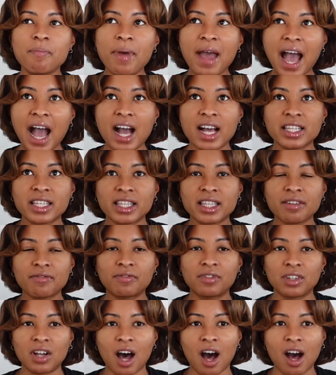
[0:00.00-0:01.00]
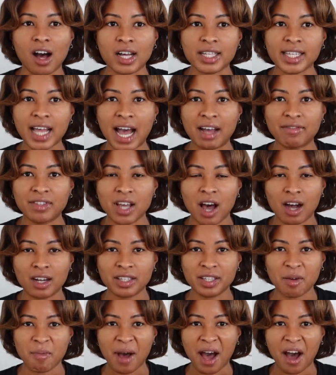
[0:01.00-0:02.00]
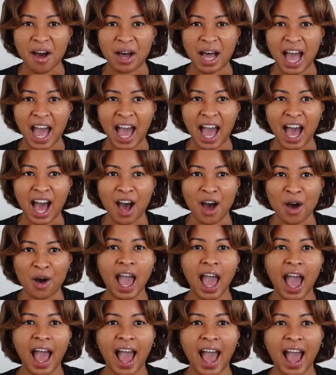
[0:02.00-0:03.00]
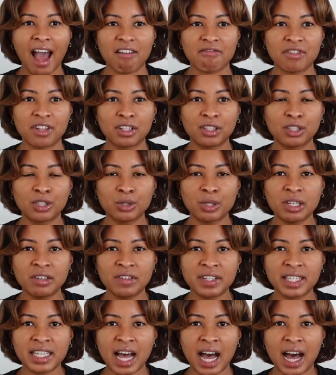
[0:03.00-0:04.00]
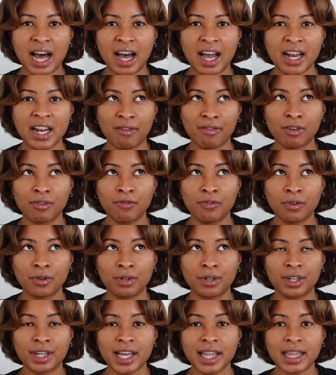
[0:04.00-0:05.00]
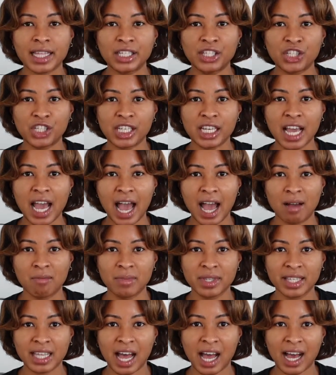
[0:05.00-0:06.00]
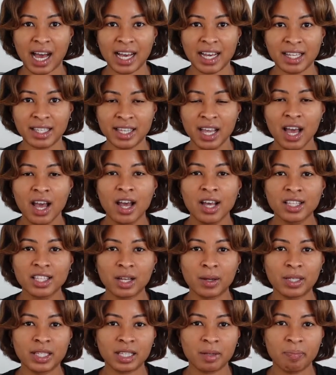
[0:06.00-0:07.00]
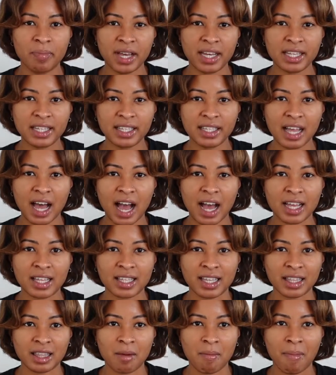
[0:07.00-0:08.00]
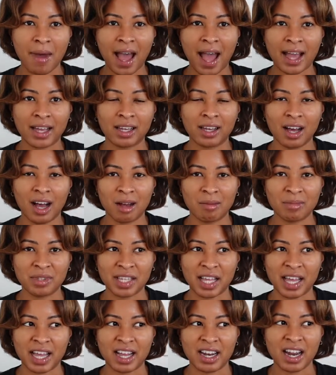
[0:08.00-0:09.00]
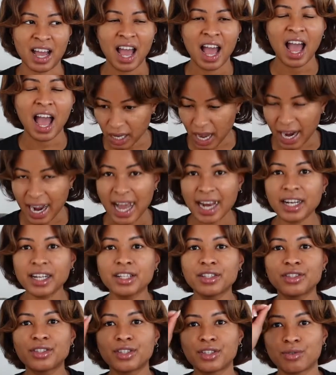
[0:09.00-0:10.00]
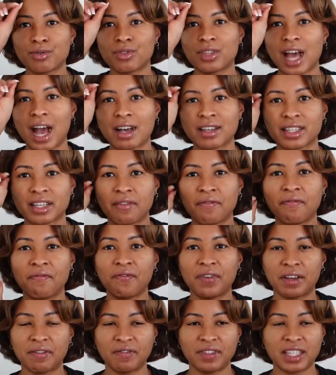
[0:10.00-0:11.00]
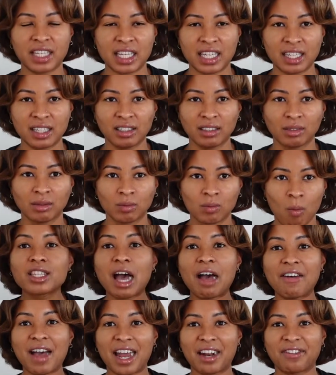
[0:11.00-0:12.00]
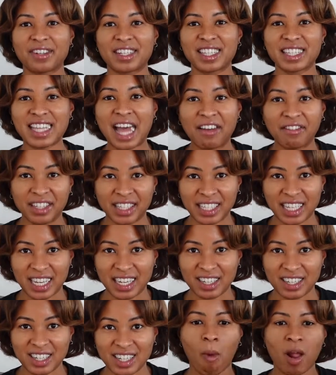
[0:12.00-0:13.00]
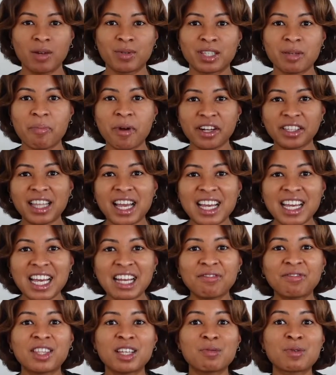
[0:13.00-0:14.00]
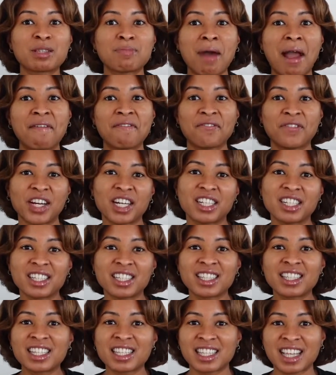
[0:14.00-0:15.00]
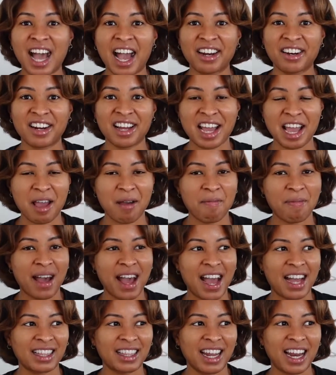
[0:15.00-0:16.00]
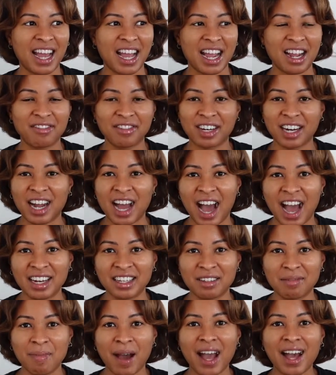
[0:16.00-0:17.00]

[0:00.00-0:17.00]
past vlogs, I've talked about how I have the Louis Vuitton Neverfull in the GM size, so it's the biggest size that the bag comes in. I got it in 2015, so I've had it for 7 years. It was a birthday gift. It was my first designer handbag that I ever gotten. My